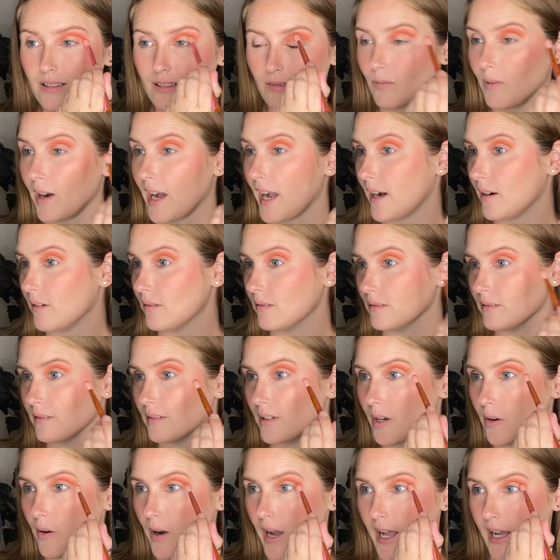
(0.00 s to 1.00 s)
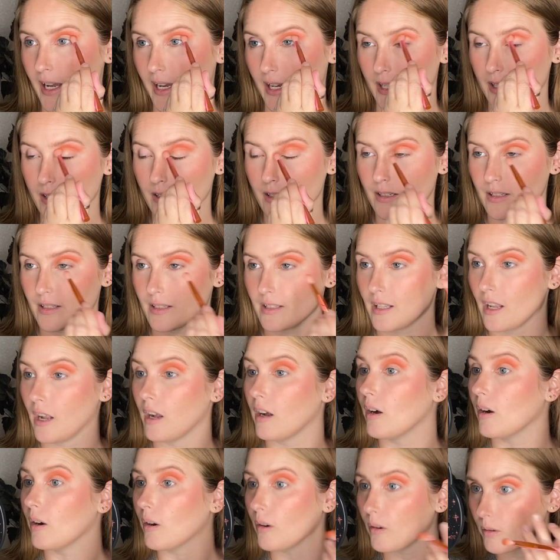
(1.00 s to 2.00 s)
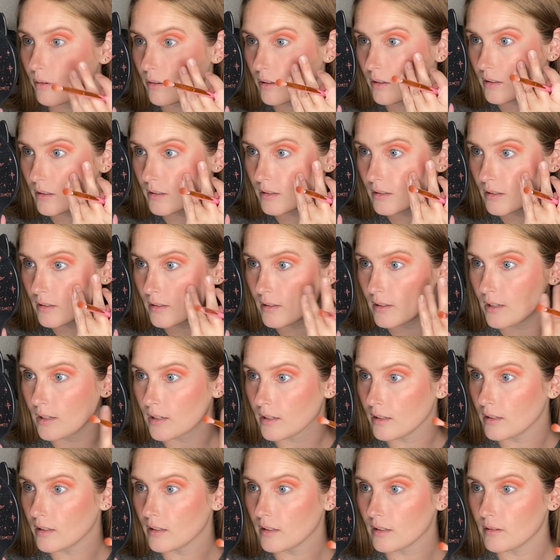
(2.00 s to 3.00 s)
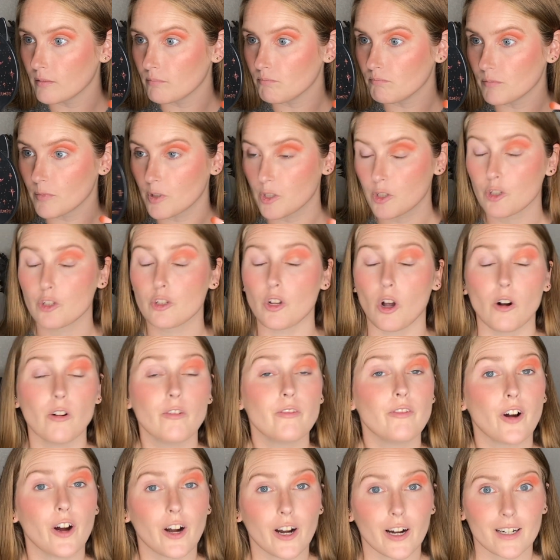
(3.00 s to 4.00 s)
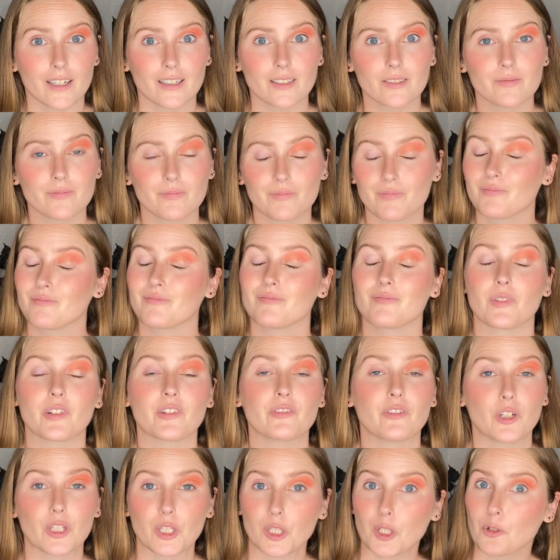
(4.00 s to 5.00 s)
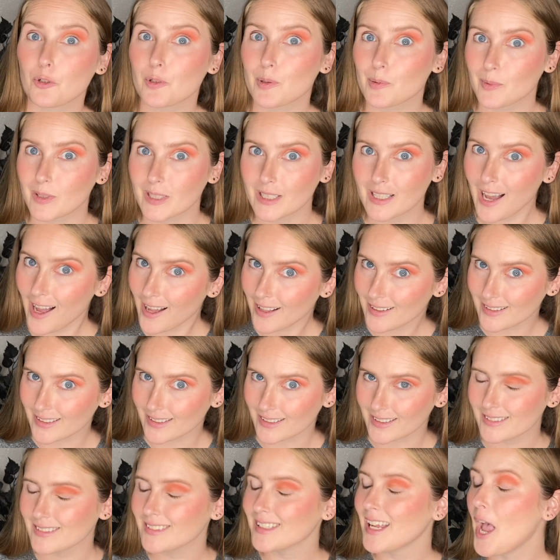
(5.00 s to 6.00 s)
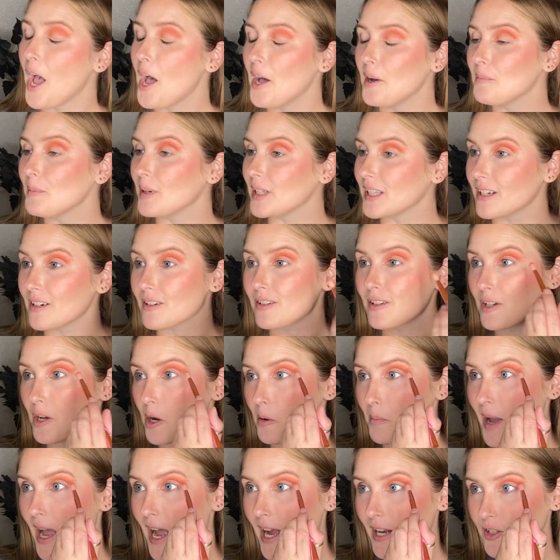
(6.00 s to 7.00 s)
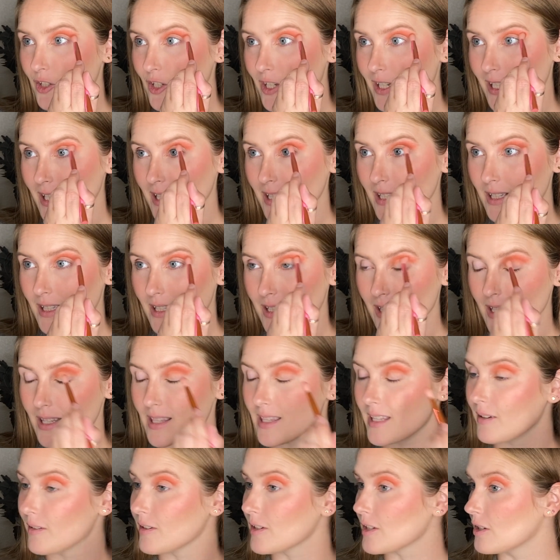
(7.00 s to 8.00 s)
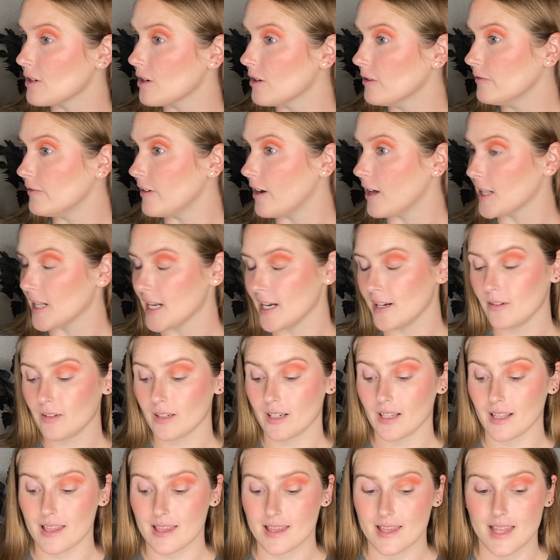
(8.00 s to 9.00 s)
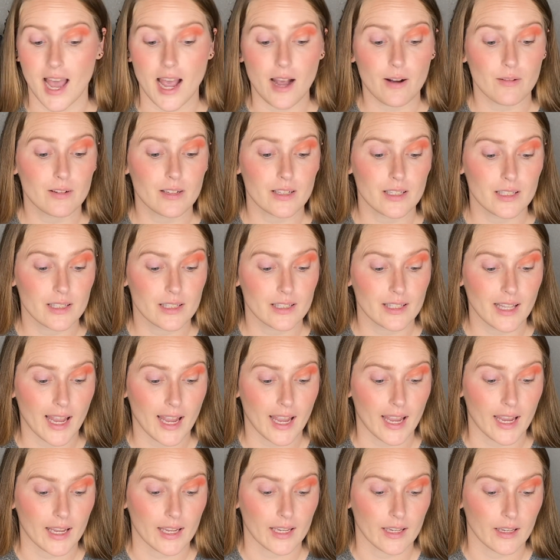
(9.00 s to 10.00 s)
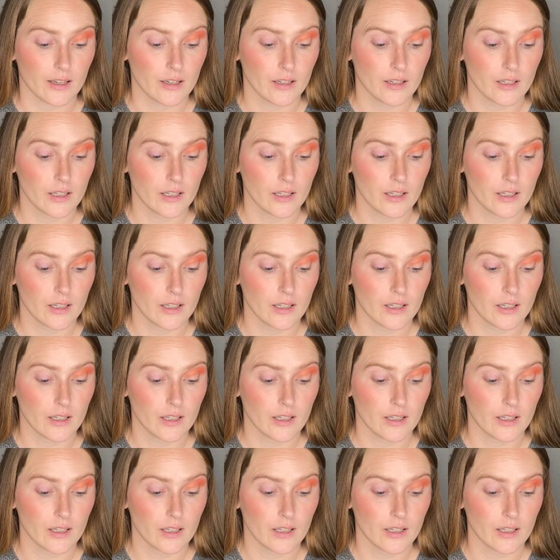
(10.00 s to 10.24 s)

Wow, okay, so, so far we've only used one color, but there's no patchiness, there was no fallout. That was a